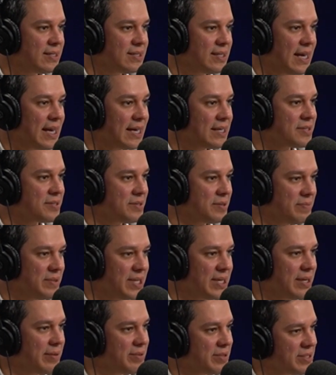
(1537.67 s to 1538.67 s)
to actually
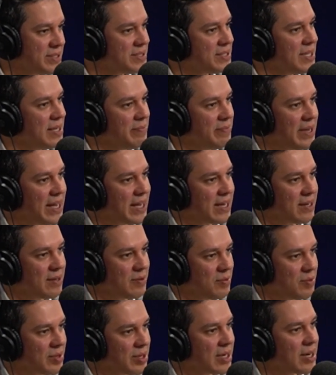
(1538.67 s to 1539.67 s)
being able to step back
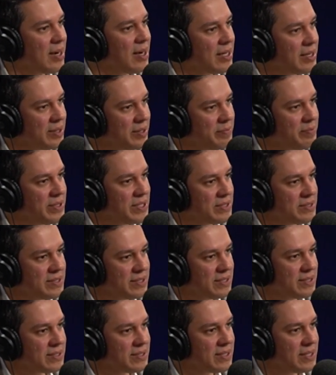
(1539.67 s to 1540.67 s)
and work on the
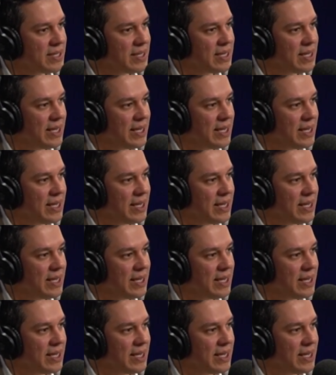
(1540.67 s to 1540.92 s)
business?